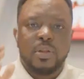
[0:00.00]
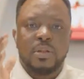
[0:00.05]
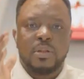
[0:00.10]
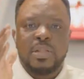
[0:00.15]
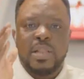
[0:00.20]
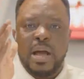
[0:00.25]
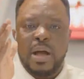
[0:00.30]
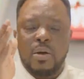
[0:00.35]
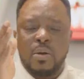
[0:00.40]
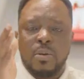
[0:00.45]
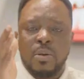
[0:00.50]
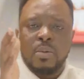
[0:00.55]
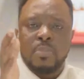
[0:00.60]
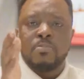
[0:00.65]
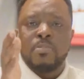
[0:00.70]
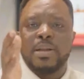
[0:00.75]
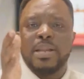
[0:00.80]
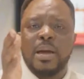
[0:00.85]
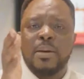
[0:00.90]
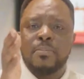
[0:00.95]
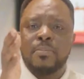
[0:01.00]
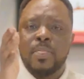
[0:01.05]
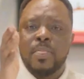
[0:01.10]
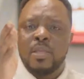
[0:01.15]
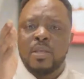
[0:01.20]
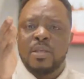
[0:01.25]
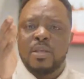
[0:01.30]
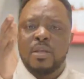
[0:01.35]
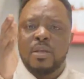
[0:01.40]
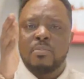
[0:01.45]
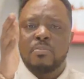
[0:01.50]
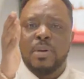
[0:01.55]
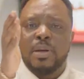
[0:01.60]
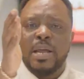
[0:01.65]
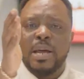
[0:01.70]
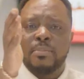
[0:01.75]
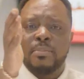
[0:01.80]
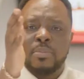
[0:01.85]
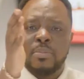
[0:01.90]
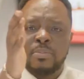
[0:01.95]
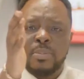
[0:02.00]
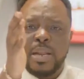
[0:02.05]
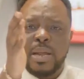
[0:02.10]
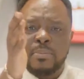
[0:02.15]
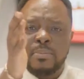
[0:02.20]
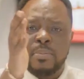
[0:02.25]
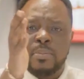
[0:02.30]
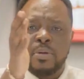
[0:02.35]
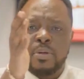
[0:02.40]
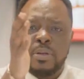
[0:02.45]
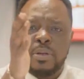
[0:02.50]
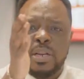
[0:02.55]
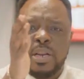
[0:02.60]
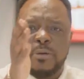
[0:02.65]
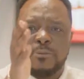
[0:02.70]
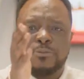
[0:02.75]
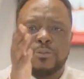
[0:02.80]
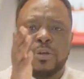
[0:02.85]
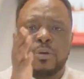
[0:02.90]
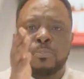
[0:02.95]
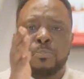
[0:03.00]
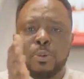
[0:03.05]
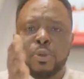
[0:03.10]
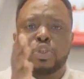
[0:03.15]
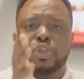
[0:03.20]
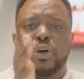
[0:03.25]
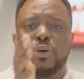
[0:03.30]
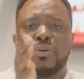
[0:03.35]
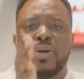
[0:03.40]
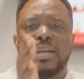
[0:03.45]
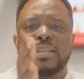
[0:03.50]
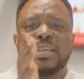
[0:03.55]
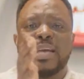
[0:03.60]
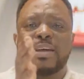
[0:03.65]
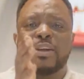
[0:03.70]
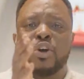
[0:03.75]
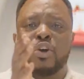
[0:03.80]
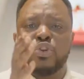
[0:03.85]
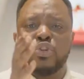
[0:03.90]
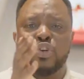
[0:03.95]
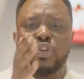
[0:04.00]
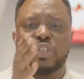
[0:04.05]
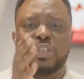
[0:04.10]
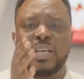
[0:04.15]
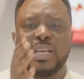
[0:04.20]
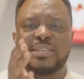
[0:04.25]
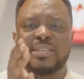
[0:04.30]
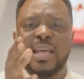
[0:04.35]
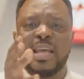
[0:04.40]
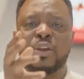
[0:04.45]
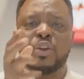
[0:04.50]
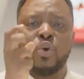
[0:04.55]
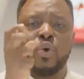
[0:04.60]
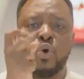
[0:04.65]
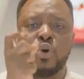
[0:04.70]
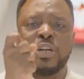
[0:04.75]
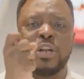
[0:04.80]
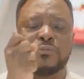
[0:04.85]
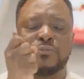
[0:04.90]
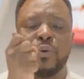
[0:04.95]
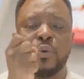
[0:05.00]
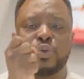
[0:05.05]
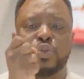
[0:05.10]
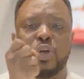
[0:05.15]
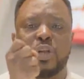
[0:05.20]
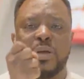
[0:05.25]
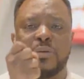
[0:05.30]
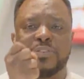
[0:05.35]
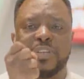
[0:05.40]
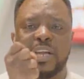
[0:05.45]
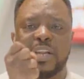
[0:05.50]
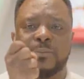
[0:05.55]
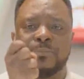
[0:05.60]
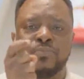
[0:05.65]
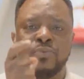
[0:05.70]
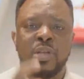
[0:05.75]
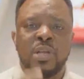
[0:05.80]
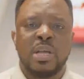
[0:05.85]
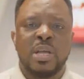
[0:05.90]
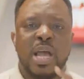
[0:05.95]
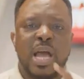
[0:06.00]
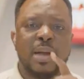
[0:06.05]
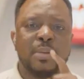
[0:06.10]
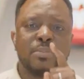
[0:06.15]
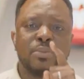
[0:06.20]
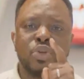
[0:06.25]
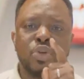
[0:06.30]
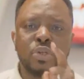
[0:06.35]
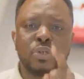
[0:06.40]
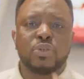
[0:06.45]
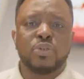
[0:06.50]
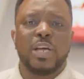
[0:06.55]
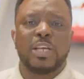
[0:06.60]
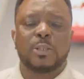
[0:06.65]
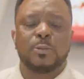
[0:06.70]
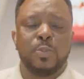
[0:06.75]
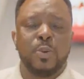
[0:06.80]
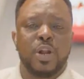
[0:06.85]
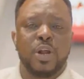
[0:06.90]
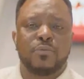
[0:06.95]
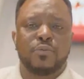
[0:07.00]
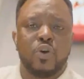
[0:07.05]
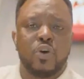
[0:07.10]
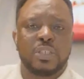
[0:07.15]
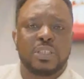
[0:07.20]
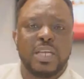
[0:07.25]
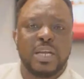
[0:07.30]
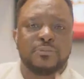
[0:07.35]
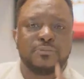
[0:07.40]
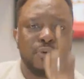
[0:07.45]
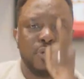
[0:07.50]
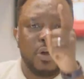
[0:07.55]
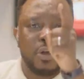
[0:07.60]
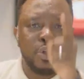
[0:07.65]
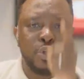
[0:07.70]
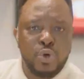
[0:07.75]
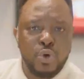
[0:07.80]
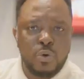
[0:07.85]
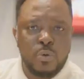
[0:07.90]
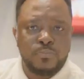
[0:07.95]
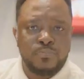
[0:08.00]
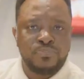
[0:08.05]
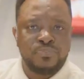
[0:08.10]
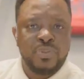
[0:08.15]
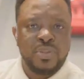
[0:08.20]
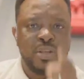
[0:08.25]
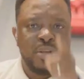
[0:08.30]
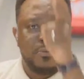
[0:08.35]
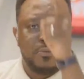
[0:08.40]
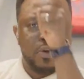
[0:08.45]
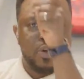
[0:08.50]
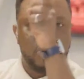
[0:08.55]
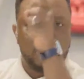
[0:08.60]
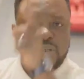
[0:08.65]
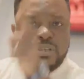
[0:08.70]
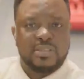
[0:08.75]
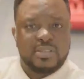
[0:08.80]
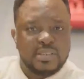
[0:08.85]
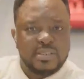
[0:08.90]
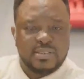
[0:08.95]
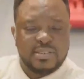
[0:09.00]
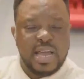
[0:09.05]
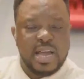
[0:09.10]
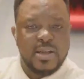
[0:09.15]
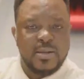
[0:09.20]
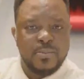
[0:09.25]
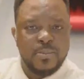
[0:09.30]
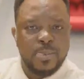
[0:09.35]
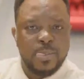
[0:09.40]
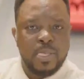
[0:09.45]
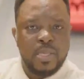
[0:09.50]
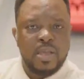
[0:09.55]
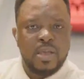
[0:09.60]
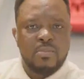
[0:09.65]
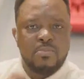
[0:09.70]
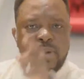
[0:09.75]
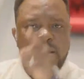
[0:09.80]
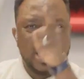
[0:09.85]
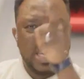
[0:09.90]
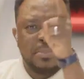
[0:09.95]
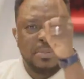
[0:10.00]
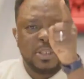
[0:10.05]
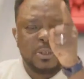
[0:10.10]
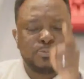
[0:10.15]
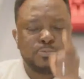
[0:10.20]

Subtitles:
Nice. Madam, madam, madam, lift, put your right hand on your chest and hold the phone with your left hand. I'm using as point of contact for you, for your sister. My name is